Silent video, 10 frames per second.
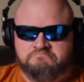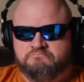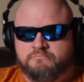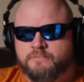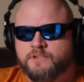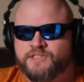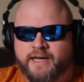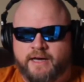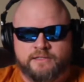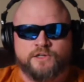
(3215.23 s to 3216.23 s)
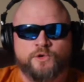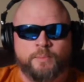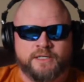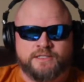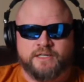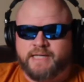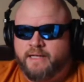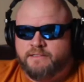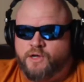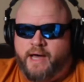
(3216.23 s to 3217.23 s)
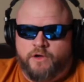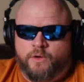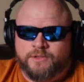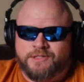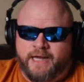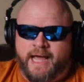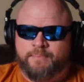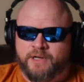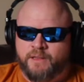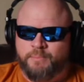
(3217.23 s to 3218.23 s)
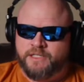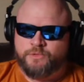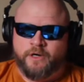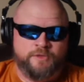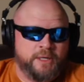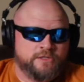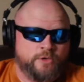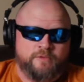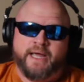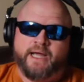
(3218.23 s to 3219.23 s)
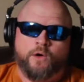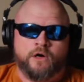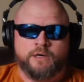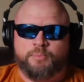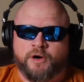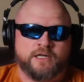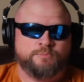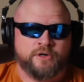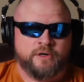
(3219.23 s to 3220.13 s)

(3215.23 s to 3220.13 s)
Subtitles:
We'll see how this new bunch does. So I don't know what's going to happen to the Big 12. The Big 12 may go on and prosper.